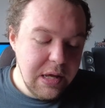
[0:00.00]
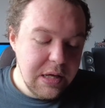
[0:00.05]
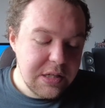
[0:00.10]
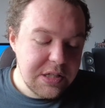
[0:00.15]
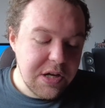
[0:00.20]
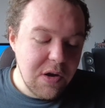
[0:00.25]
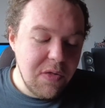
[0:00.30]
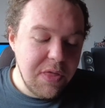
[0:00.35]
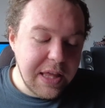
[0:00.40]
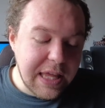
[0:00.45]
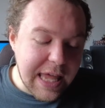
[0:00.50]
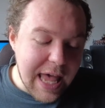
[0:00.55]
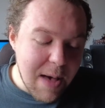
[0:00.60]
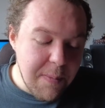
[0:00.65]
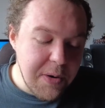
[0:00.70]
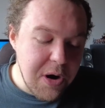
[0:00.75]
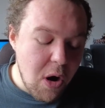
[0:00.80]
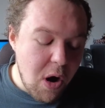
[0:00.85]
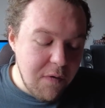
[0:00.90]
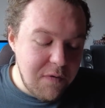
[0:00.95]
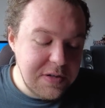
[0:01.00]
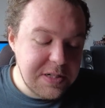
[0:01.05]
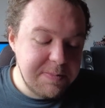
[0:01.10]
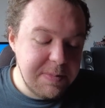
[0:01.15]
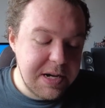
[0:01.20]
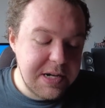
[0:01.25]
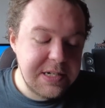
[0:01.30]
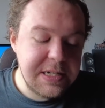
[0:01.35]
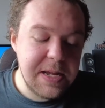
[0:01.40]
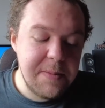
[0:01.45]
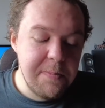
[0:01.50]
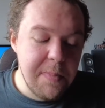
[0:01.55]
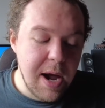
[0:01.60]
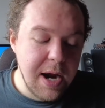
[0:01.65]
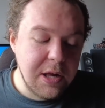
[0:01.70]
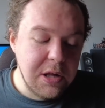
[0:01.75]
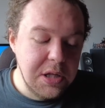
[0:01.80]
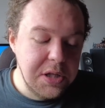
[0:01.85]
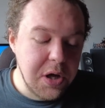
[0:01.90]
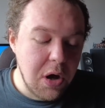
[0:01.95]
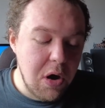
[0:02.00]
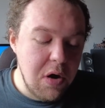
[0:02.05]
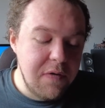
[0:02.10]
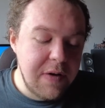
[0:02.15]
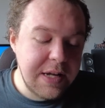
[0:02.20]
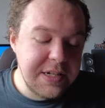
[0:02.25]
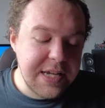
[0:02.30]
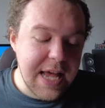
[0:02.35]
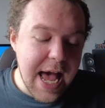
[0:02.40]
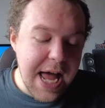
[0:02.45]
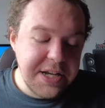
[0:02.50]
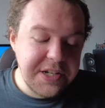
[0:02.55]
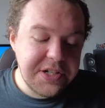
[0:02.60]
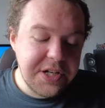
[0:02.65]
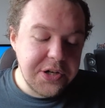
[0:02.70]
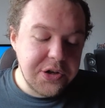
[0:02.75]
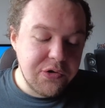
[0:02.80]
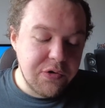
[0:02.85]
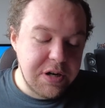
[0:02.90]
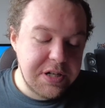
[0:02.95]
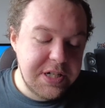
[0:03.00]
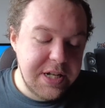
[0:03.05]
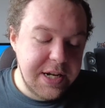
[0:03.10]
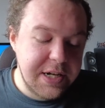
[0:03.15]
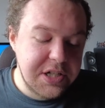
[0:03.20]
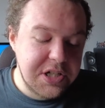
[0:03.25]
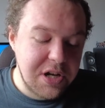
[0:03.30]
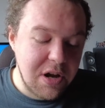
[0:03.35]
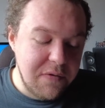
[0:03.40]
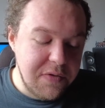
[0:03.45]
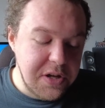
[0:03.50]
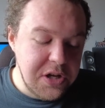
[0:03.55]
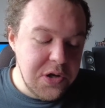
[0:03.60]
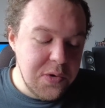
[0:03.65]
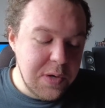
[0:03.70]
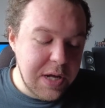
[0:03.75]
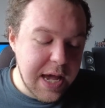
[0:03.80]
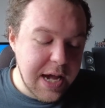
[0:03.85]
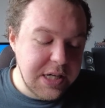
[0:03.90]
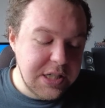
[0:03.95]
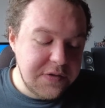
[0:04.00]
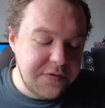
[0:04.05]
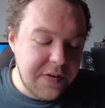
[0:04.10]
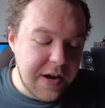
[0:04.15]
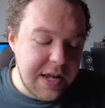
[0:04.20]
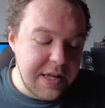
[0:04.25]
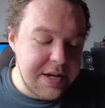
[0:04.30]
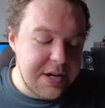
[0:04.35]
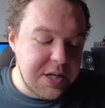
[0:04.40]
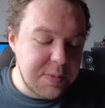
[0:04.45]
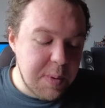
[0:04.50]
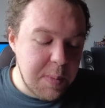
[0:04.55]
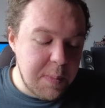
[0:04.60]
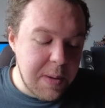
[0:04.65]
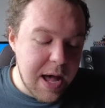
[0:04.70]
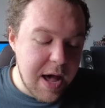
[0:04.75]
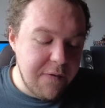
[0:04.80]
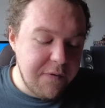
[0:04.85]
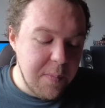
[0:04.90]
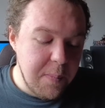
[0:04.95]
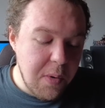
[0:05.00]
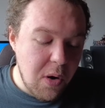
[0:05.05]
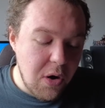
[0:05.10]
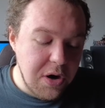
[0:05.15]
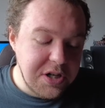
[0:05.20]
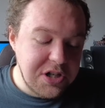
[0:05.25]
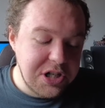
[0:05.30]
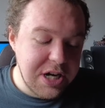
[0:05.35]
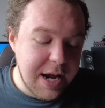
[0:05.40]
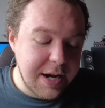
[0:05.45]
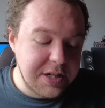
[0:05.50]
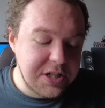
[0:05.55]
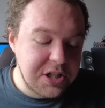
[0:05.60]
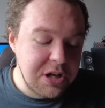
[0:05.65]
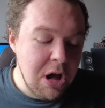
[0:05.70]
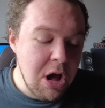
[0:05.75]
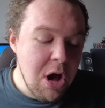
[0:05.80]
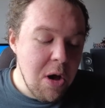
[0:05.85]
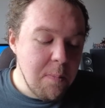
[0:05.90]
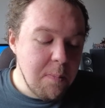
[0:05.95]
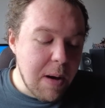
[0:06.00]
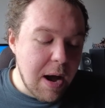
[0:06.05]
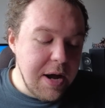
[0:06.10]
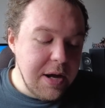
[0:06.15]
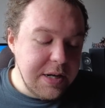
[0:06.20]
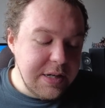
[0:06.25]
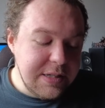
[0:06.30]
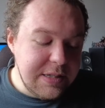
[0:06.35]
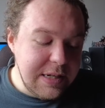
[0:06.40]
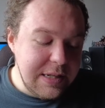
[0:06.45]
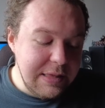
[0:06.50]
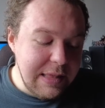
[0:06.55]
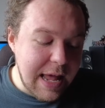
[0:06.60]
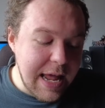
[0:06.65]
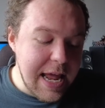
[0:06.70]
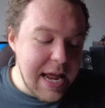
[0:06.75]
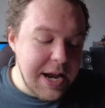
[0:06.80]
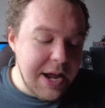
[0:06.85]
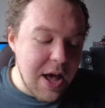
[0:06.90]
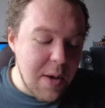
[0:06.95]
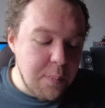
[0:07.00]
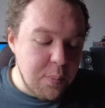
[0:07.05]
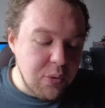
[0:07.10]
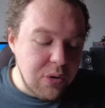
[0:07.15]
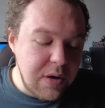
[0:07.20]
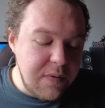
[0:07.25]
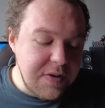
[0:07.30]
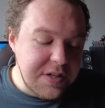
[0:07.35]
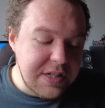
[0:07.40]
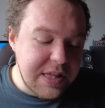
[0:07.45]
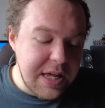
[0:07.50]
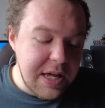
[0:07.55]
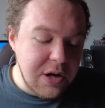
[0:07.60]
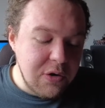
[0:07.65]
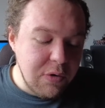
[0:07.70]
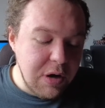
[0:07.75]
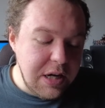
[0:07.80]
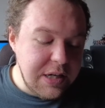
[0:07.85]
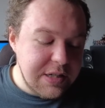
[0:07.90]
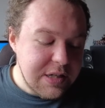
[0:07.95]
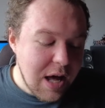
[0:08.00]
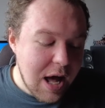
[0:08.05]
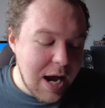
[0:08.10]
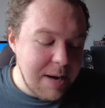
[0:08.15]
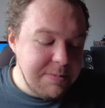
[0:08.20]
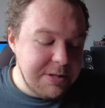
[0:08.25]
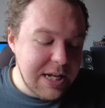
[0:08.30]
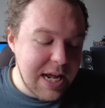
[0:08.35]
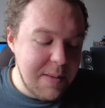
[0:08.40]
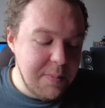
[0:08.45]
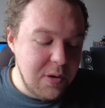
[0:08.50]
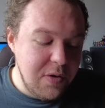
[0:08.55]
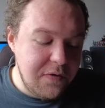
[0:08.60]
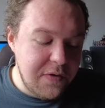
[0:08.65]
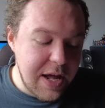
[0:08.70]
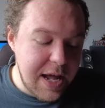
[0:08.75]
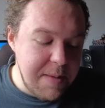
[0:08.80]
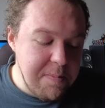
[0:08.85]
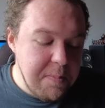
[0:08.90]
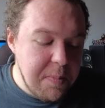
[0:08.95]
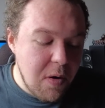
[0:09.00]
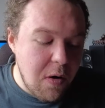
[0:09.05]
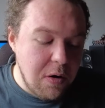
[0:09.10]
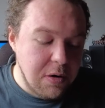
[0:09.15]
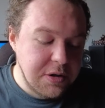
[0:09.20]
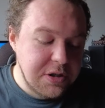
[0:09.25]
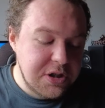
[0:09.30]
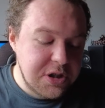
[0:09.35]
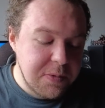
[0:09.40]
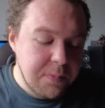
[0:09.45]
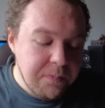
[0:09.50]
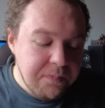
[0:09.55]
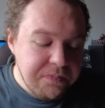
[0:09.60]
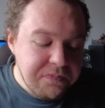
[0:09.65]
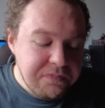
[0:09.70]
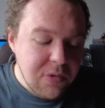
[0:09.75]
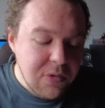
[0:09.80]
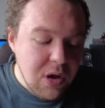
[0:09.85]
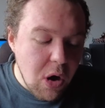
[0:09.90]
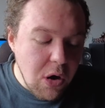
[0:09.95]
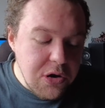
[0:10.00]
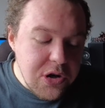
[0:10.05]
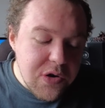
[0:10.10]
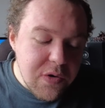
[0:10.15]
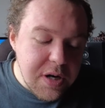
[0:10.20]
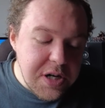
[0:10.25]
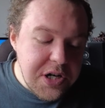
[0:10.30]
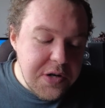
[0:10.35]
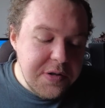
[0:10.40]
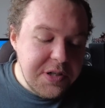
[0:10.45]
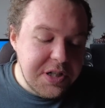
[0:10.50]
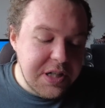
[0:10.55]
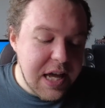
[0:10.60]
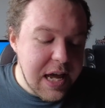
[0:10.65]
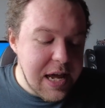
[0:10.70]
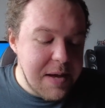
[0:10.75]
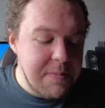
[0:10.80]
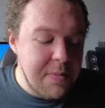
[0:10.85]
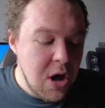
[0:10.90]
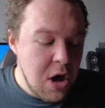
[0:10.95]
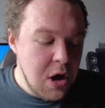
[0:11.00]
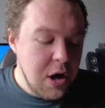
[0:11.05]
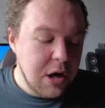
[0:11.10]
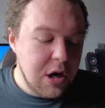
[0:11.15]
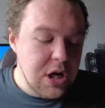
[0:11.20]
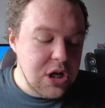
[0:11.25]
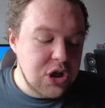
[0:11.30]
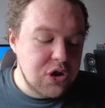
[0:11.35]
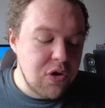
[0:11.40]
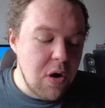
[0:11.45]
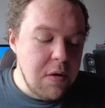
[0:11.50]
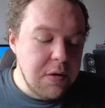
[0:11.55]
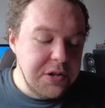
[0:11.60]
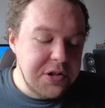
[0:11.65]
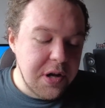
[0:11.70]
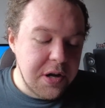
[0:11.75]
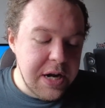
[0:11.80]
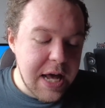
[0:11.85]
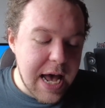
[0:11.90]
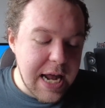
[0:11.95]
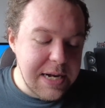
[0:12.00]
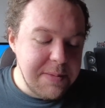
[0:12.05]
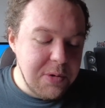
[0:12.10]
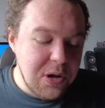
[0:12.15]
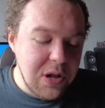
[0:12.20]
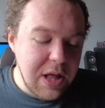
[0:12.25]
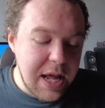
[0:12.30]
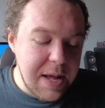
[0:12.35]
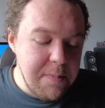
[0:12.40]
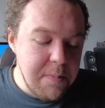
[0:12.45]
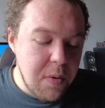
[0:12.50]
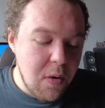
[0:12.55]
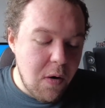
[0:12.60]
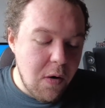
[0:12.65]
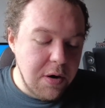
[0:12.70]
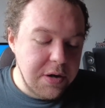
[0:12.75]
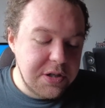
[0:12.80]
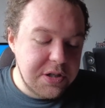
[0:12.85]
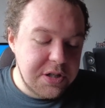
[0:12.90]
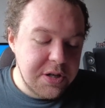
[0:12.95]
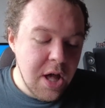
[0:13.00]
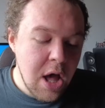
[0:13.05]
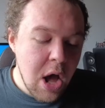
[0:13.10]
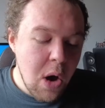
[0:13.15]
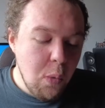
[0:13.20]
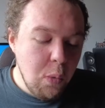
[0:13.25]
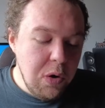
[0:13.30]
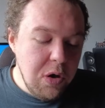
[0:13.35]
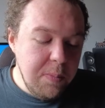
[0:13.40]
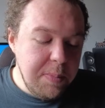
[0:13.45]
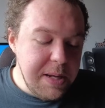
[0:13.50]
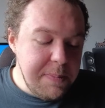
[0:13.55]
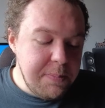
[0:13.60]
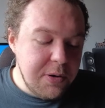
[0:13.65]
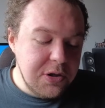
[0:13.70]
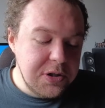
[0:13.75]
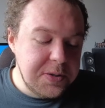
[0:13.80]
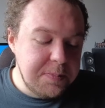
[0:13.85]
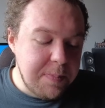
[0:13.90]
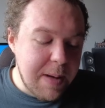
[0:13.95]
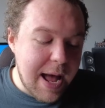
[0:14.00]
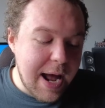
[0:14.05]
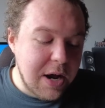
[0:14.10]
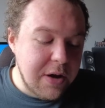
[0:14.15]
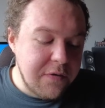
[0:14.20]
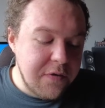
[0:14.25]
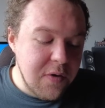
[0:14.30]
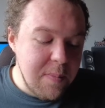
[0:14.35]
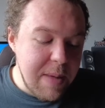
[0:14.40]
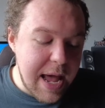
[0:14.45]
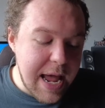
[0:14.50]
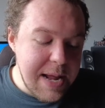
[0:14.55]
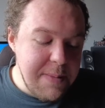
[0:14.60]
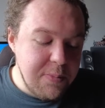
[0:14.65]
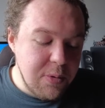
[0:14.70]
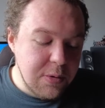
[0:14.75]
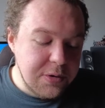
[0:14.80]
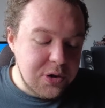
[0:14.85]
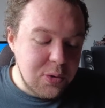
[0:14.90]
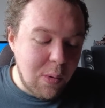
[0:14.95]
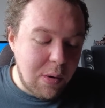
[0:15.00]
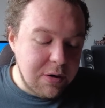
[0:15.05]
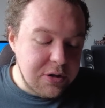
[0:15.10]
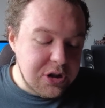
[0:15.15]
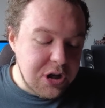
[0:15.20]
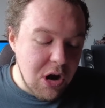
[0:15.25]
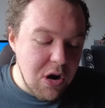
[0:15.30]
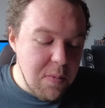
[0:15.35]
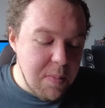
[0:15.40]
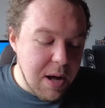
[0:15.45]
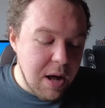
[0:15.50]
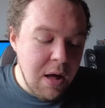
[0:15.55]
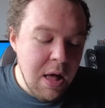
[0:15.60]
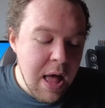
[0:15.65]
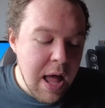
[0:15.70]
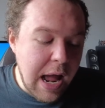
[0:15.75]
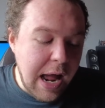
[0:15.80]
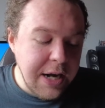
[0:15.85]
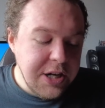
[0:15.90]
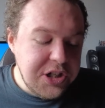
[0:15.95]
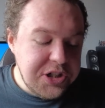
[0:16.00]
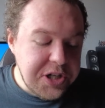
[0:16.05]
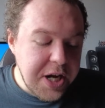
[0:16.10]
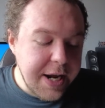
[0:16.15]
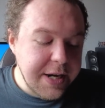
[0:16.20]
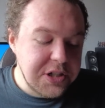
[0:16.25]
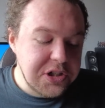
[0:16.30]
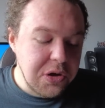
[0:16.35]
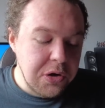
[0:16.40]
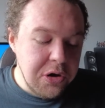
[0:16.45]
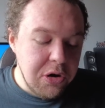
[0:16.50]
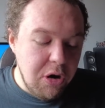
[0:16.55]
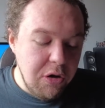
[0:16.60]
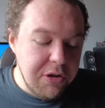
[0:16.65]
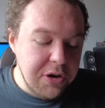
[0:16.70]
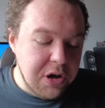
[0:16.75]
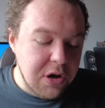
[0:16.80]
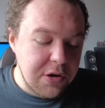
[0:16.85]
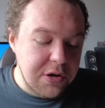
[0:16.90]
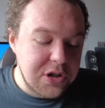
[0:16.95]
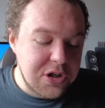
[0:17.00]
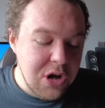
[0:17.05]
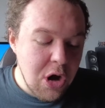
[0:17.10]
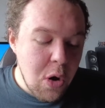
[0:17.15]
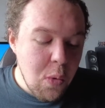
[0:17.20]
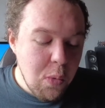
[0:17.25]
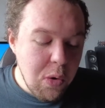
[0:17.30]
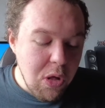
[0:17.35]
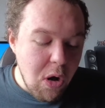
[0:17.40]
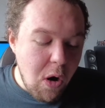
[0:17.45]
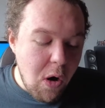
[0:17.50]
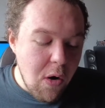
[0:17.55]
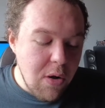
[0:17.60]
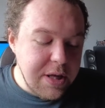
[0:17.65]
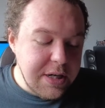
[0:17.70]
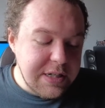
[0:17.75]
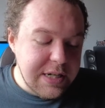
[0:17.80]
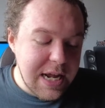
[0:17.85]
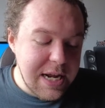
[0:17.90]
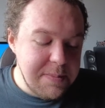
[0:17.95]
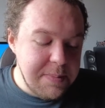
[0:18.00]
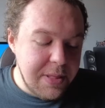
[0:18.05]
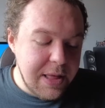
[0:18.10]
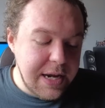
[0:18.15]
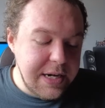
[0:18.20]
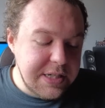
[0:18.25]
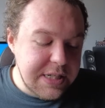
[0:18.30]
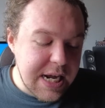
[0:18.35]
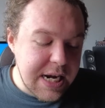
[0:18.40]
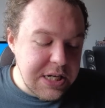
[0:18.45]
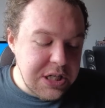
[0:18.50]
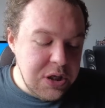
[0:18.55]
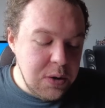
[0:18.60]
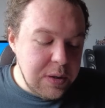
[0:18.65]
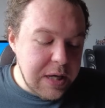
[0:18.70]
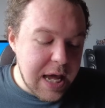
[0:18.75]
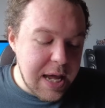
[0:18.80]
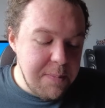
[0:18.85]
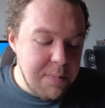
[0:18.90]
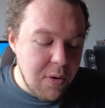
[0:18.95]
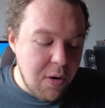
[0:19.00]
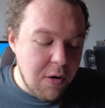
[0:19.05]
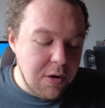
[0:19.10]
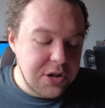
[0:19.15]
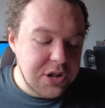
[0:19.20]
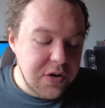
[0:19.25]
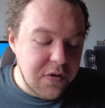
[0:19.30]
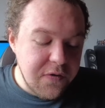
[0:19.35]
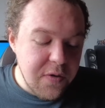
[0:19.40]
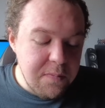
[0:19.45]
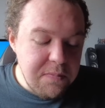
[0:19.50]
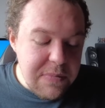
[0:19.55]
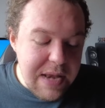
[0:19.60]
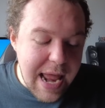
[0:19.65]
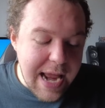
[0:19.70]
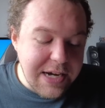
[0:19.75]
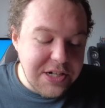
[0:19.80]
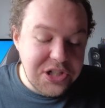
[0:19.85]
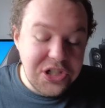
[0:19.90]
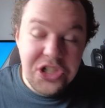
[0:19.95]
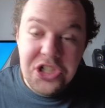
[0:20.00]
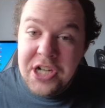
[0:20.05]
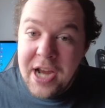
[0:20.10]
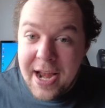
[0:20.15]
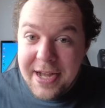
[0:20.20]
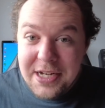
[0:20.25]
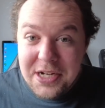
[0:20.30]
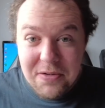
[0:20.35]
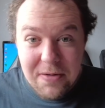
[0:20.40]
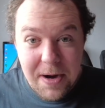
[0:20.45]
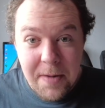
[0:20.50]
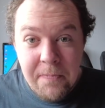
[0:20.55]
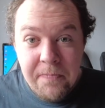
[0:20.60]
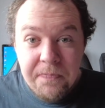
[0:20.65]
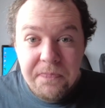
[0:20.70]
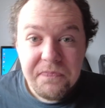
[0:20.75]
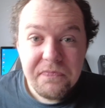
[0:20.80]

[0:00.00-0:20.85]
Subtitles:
So the Cabinet Office Minister, Michael Gove, has answered critics of the UK's failure to prepare for border checks by delaying a previously agreed timetable for imports. Under a new scheme, controls on animal imports will be pushed back from April to October, and checks on other goods will only take place at UK ports from next January.